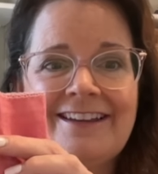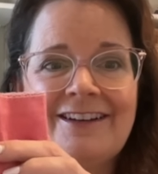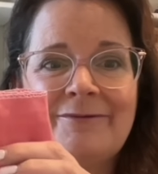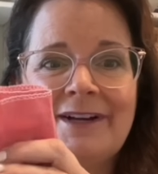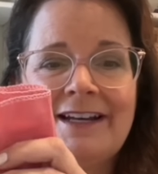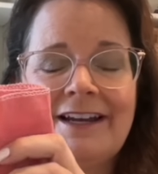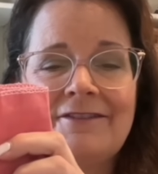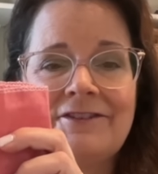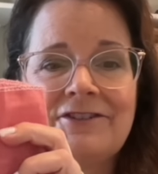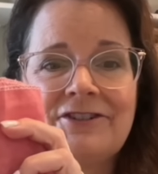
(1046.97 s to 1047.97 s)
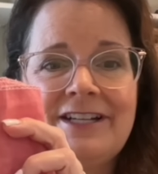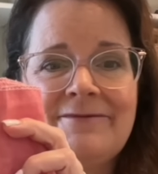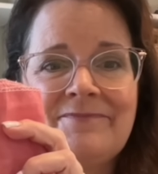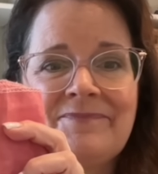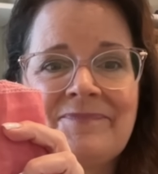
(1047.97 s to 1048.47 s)
wedding anniversary.
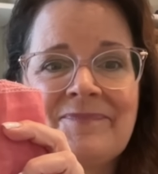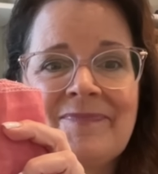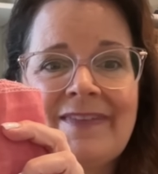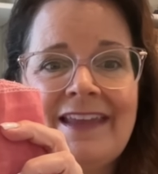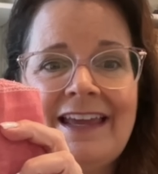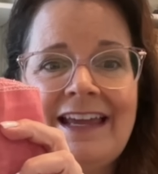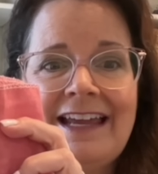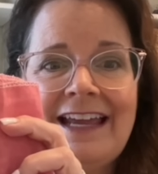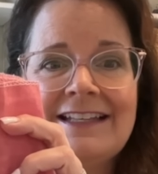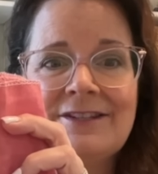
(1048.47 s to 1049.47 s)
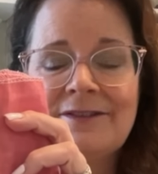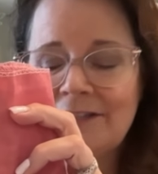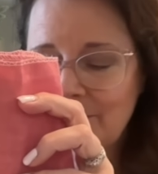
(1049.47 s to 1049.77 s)
And so this